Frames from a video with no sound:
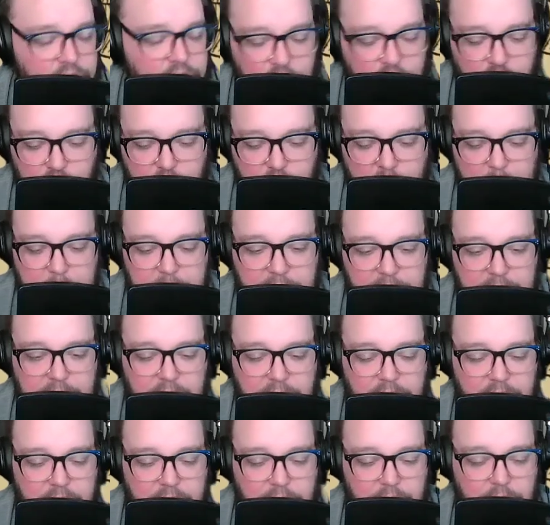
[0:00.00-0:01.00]

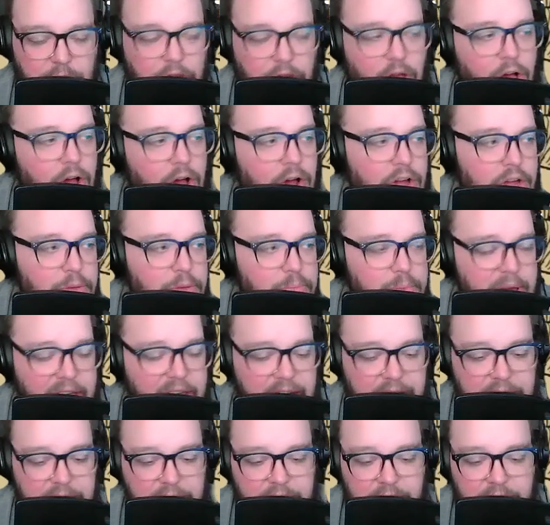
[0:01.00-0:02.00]
decrepit, long
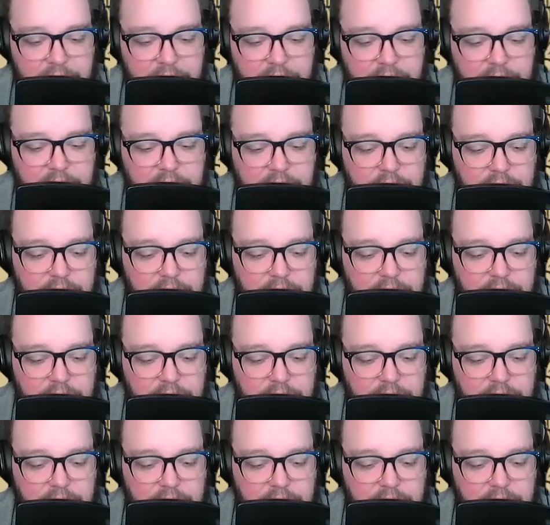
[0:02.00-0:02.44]
abandoned,